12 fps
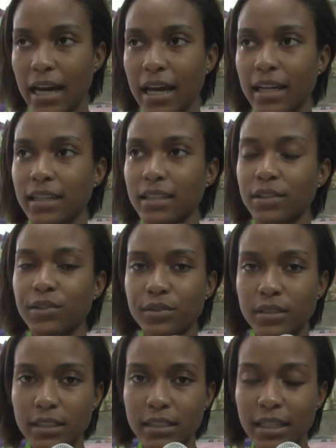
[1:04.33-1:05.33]
I can
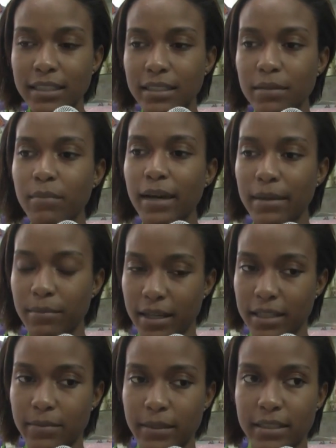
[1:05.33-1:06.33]
agree that it might be
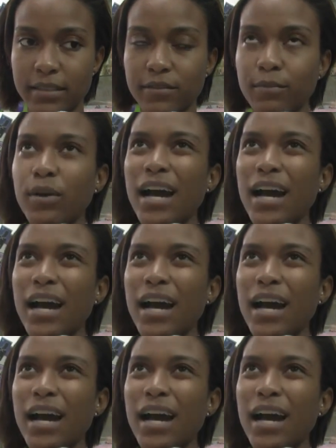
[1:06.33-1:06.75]
expensive,